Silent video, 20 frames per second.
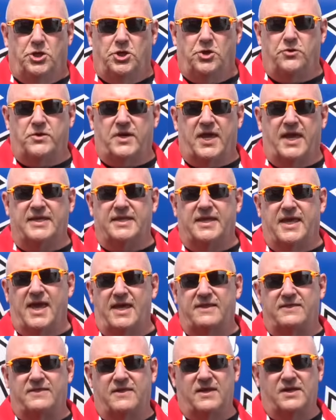You can
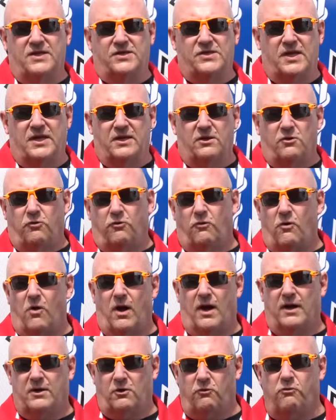get these in
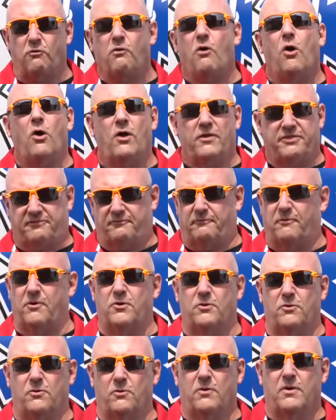a crawl
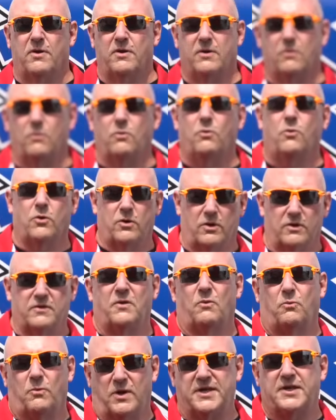through or
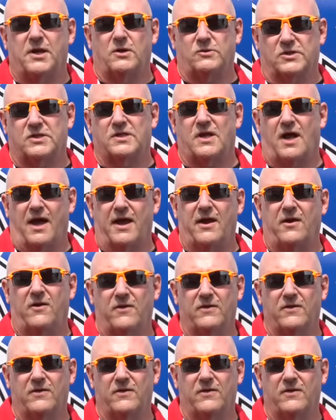the window style.